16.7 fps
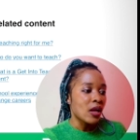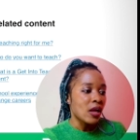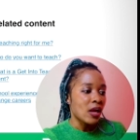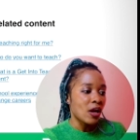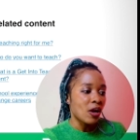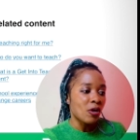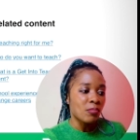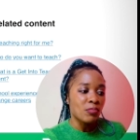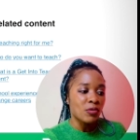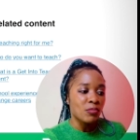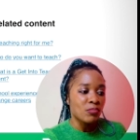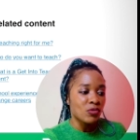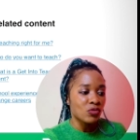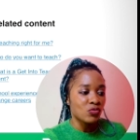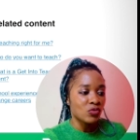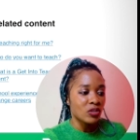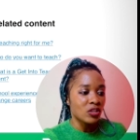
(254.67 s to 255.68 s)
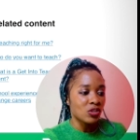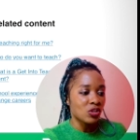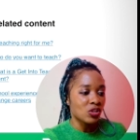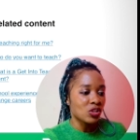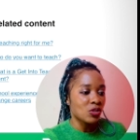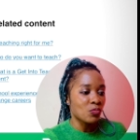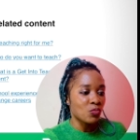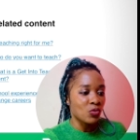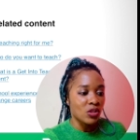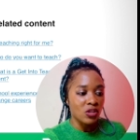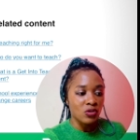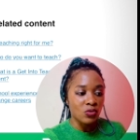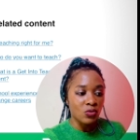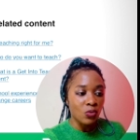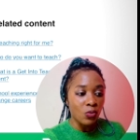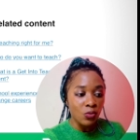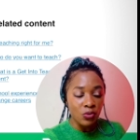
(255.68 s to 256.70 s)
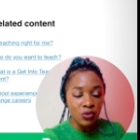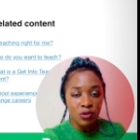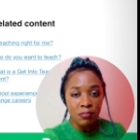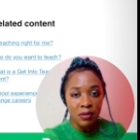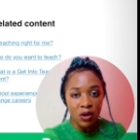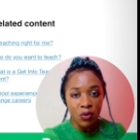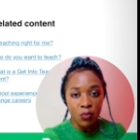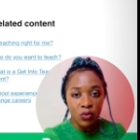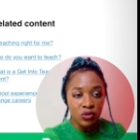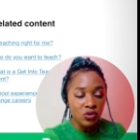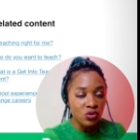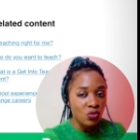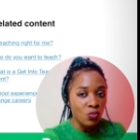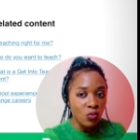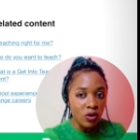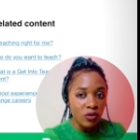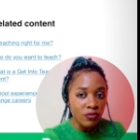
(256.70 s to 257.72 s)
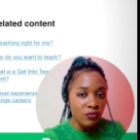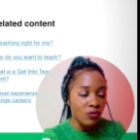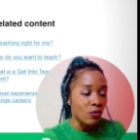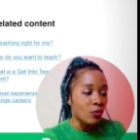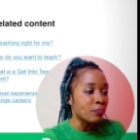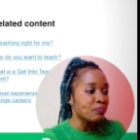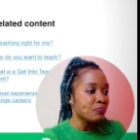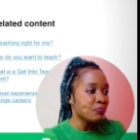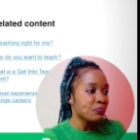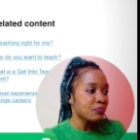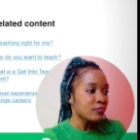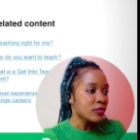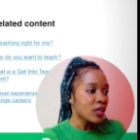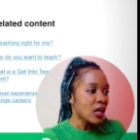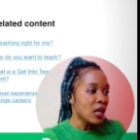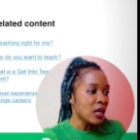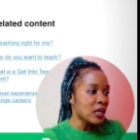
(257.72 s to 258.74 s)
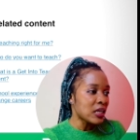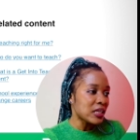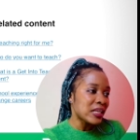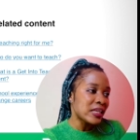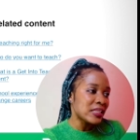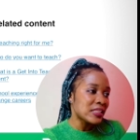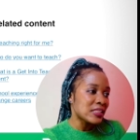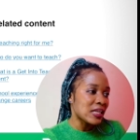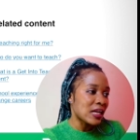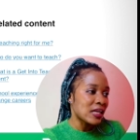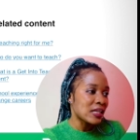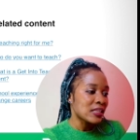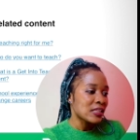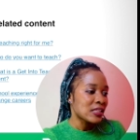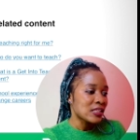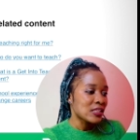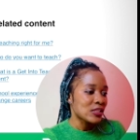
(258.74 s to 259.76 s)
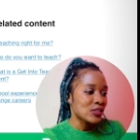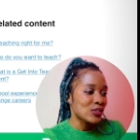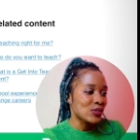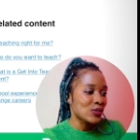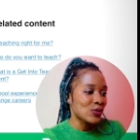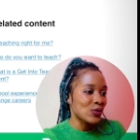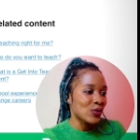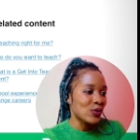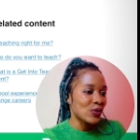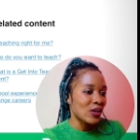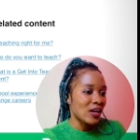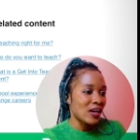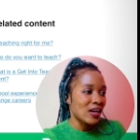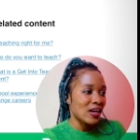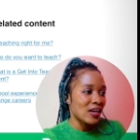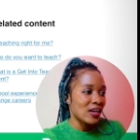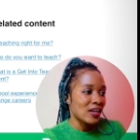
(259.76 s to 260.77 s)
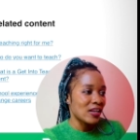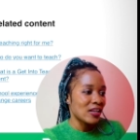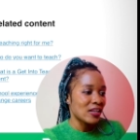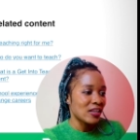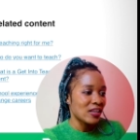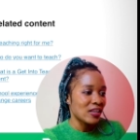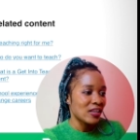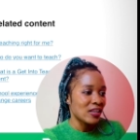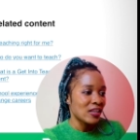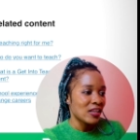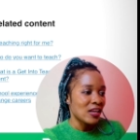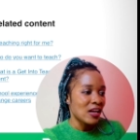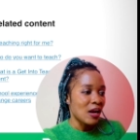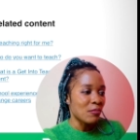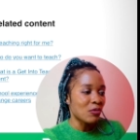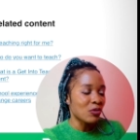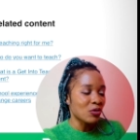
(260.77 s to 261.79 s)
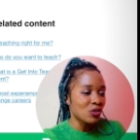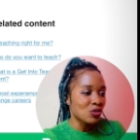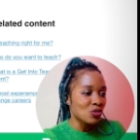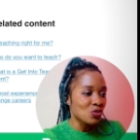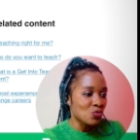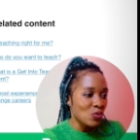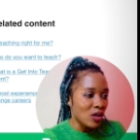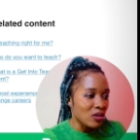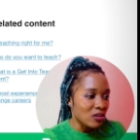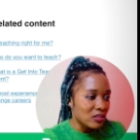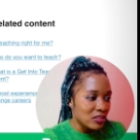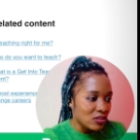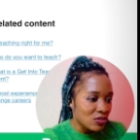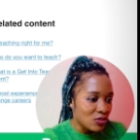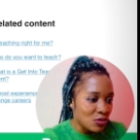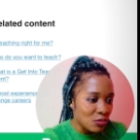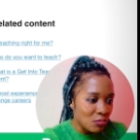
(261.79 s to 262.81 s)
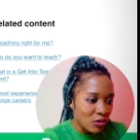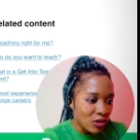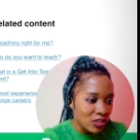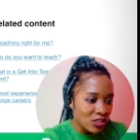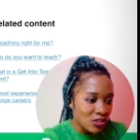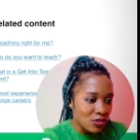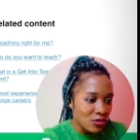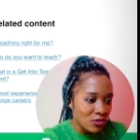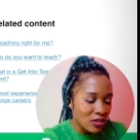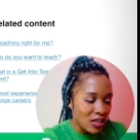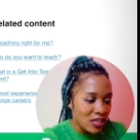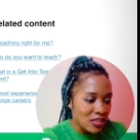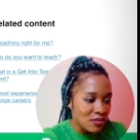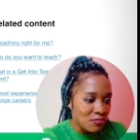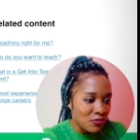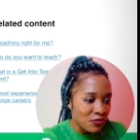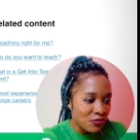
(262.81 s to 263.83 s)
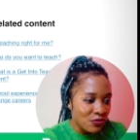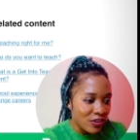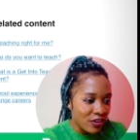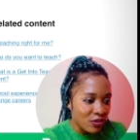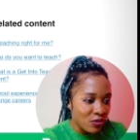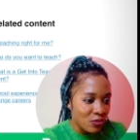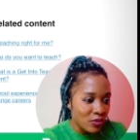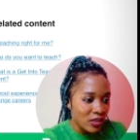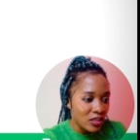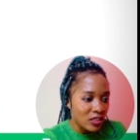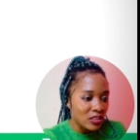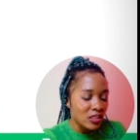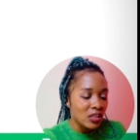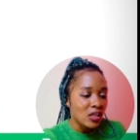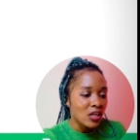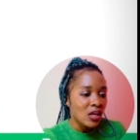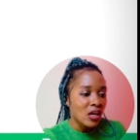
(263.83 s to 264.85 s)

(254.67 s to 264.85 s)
help you build relationship with the school you might want to work for later. So I'm not going to dwell on it too much, so let's move very quickly.